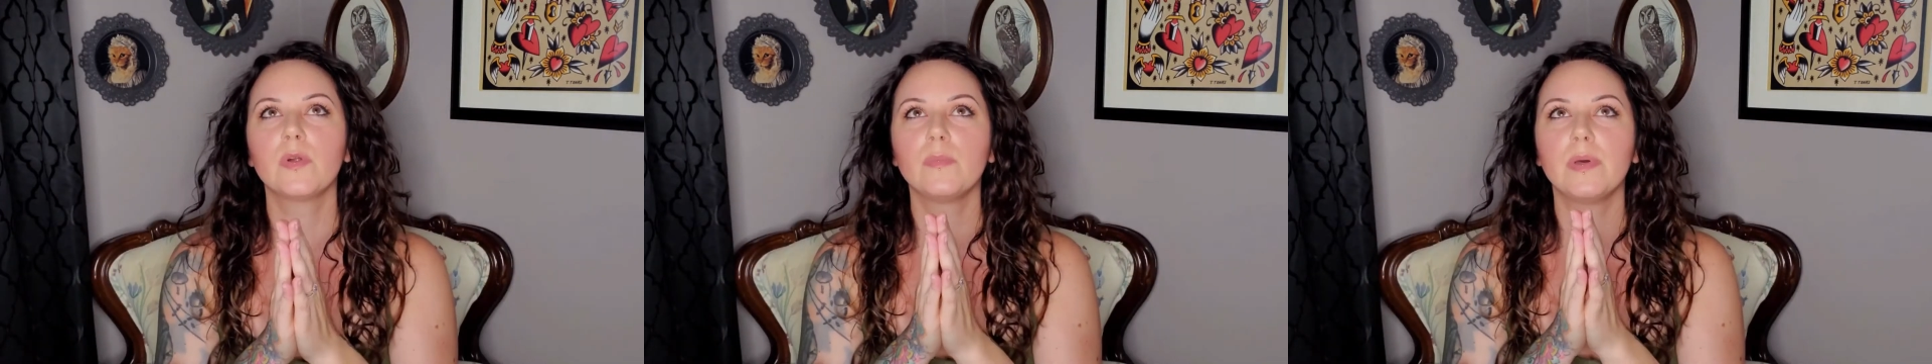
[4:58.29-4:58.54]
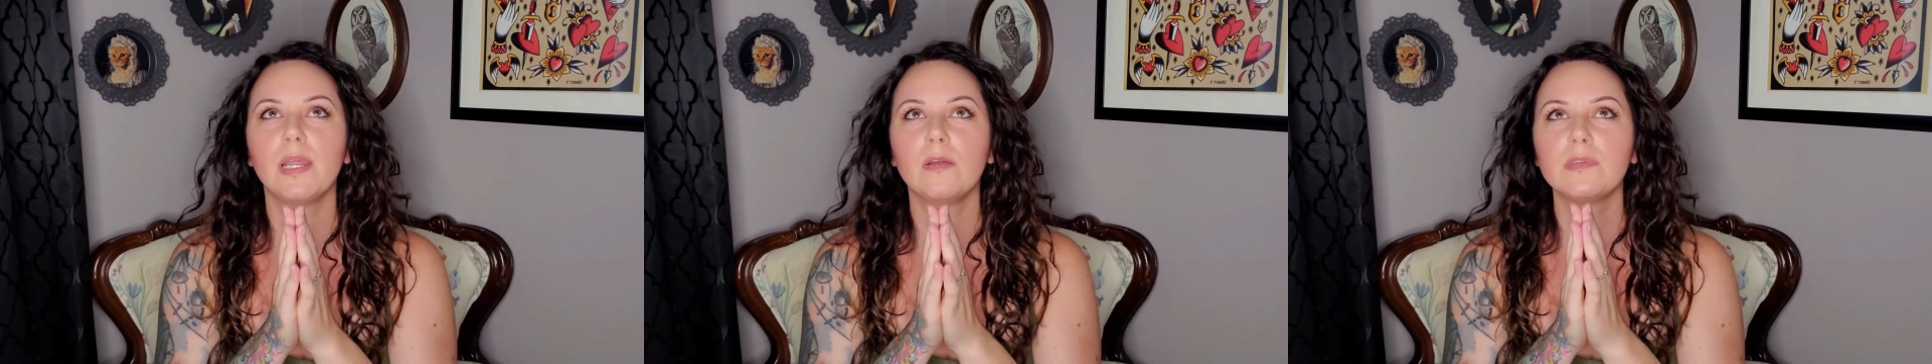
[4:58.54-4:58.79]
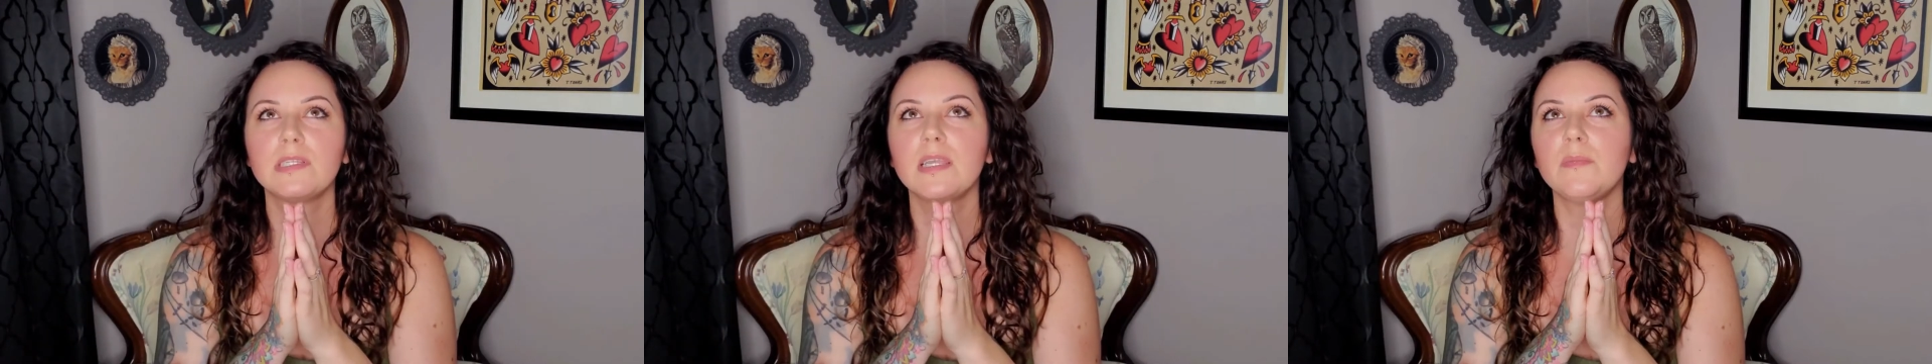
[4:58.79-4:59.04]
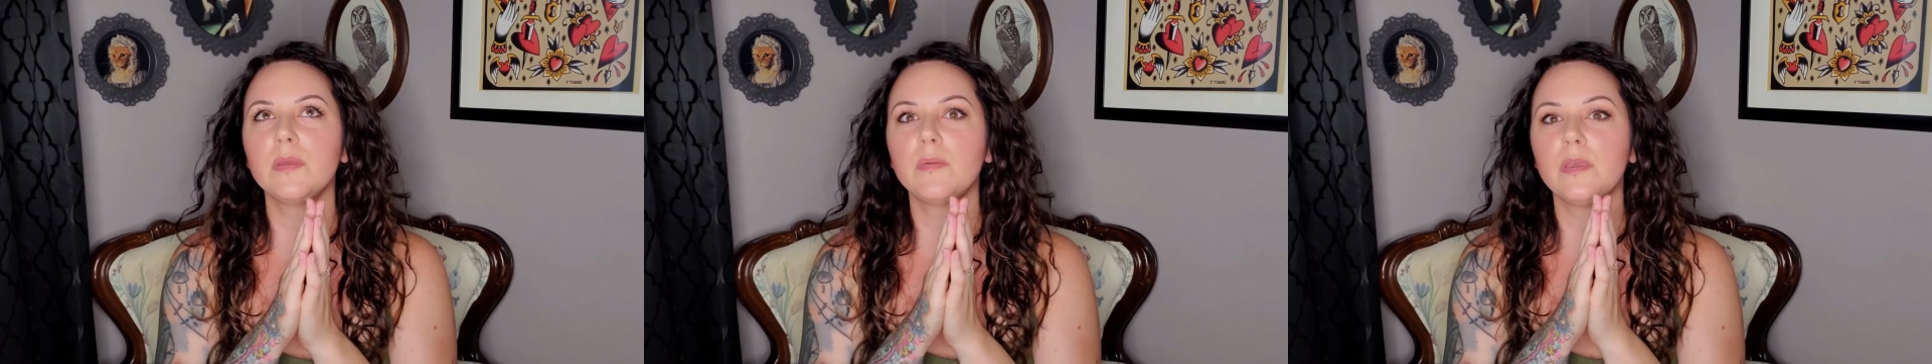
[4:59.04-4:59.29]
but I would say
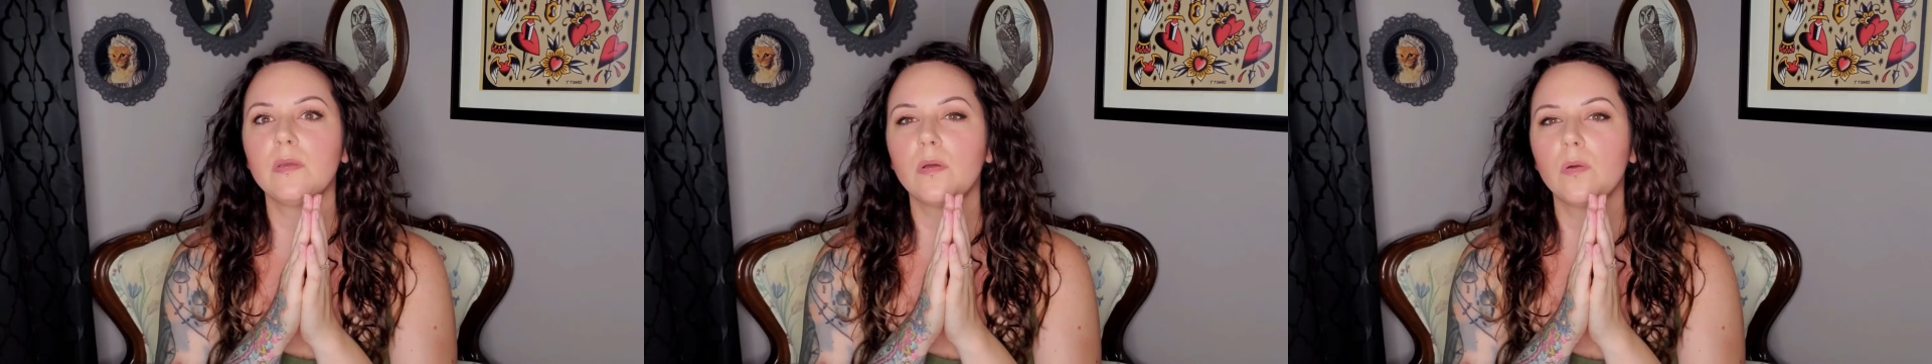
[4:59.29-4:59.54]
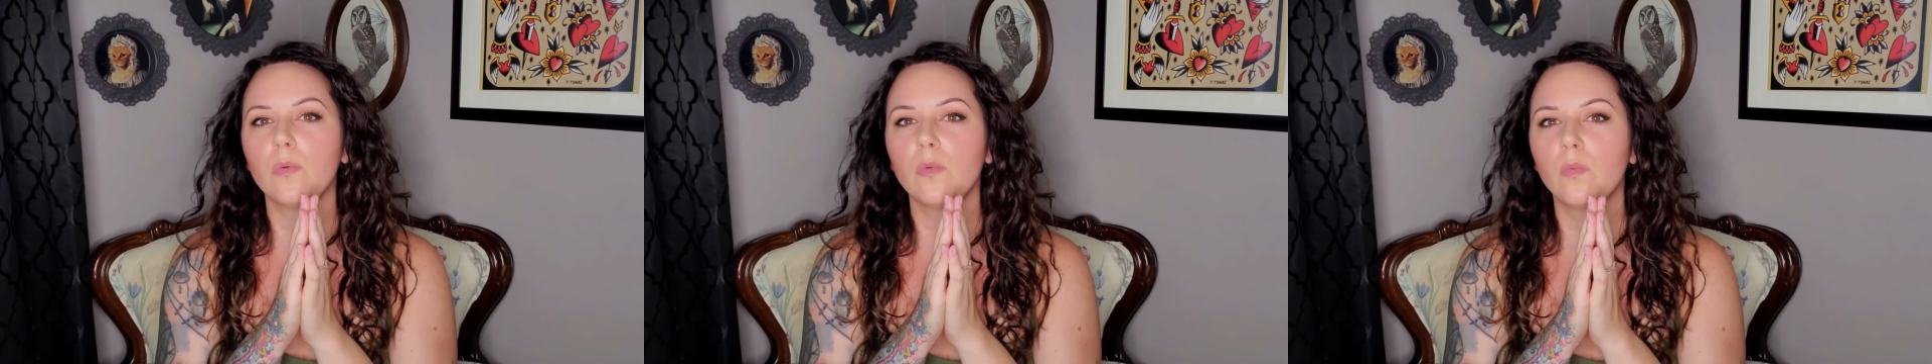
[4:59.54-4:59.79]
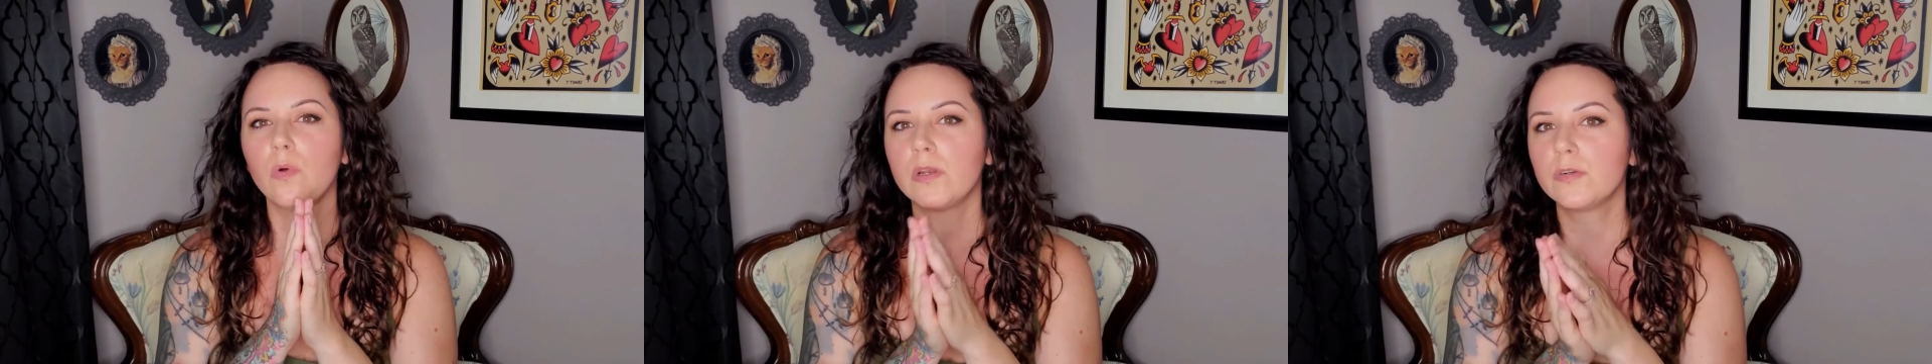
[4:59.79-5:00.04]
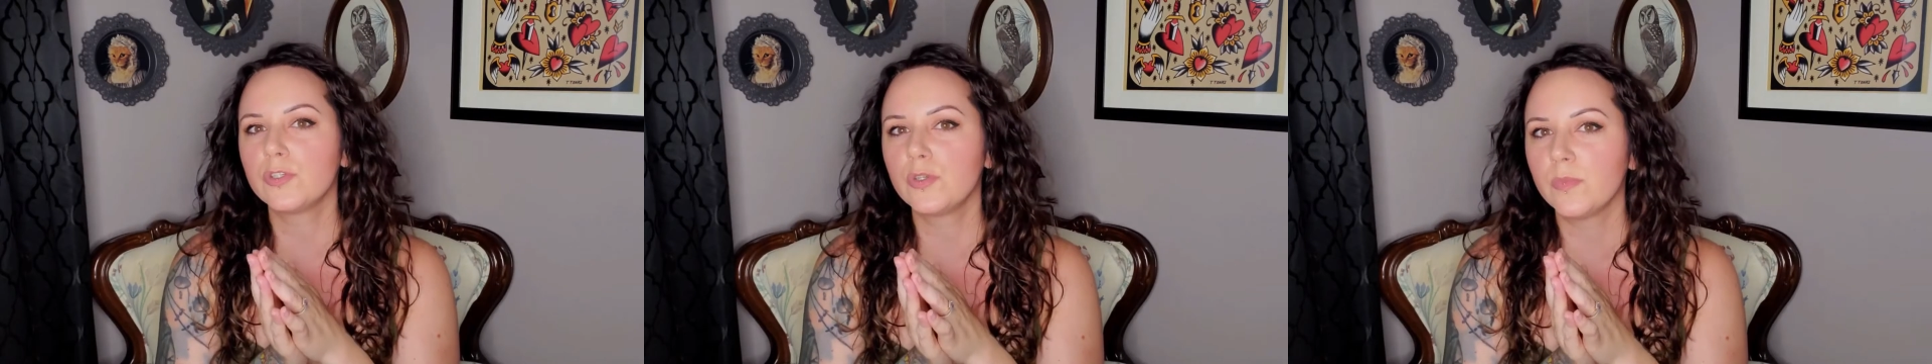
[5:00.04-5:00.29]
maybe 1 or
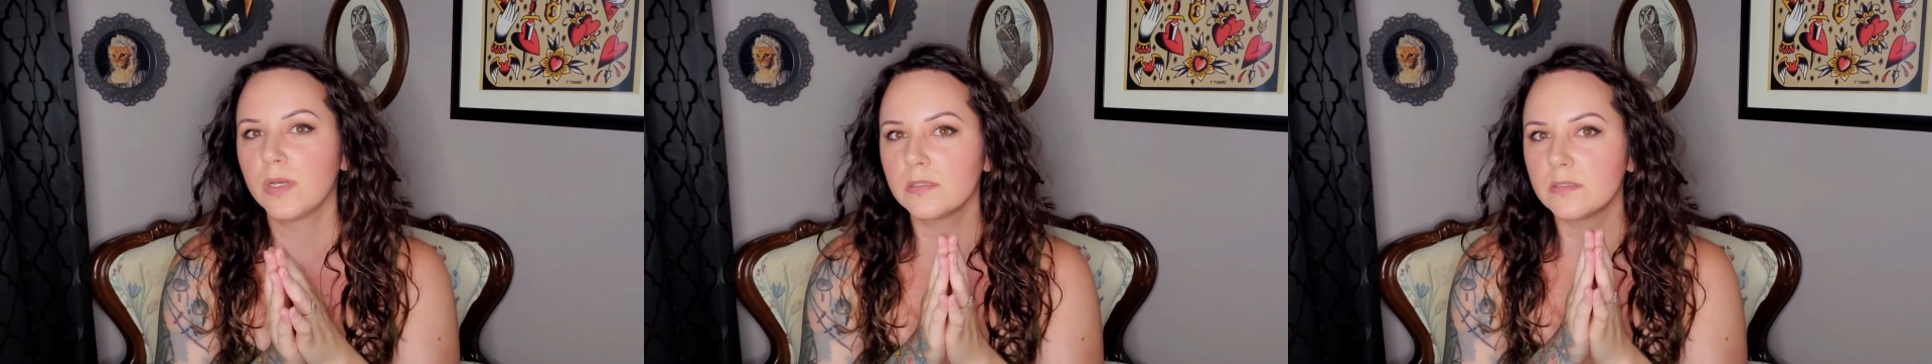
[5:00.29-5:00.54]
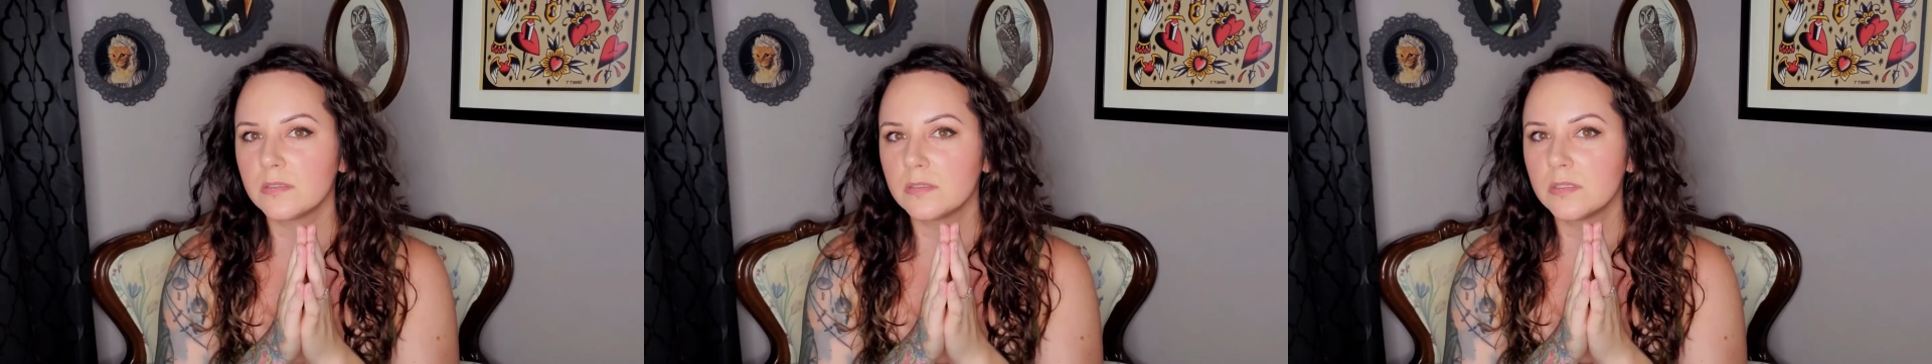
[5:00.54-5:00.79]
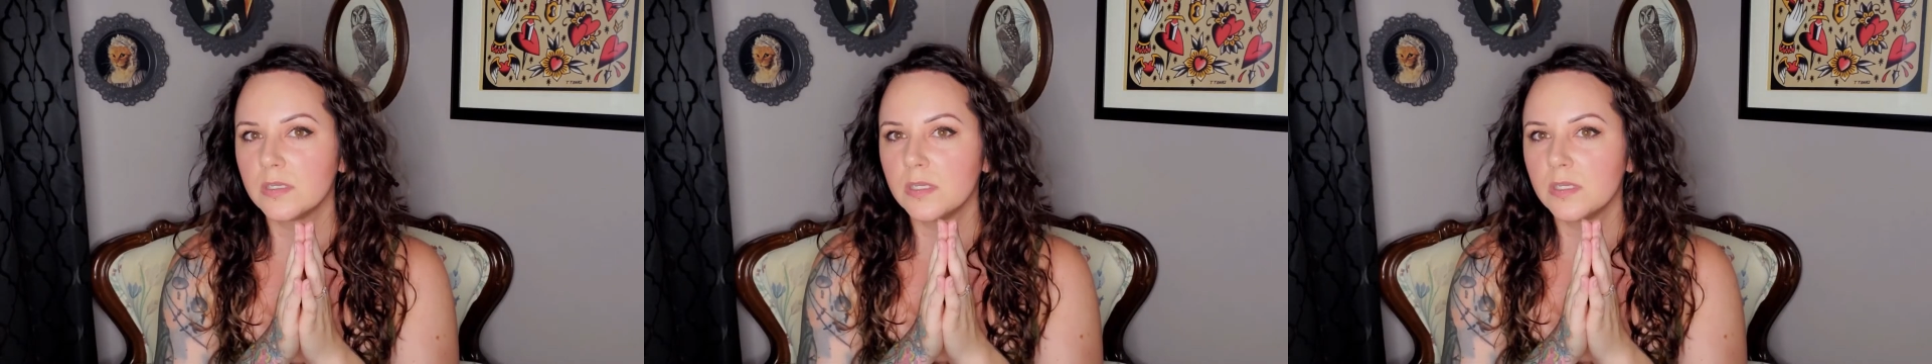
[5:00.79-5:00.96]
2 months,